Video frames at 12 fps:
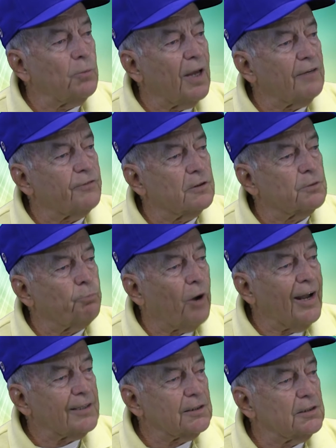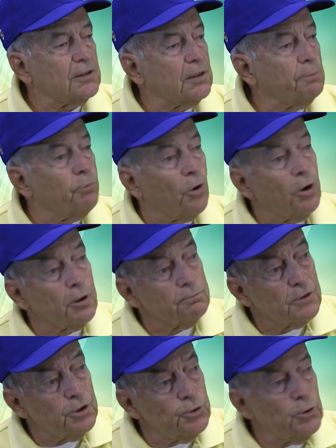after practice and brought
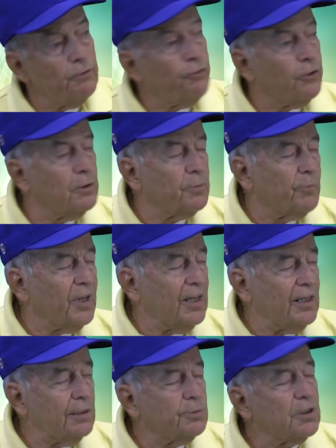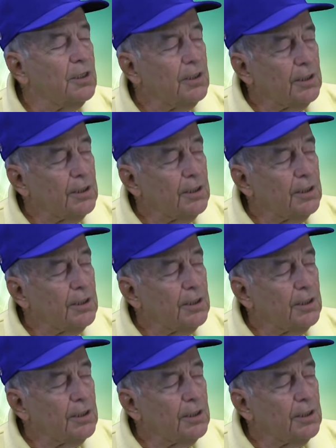them to and from games.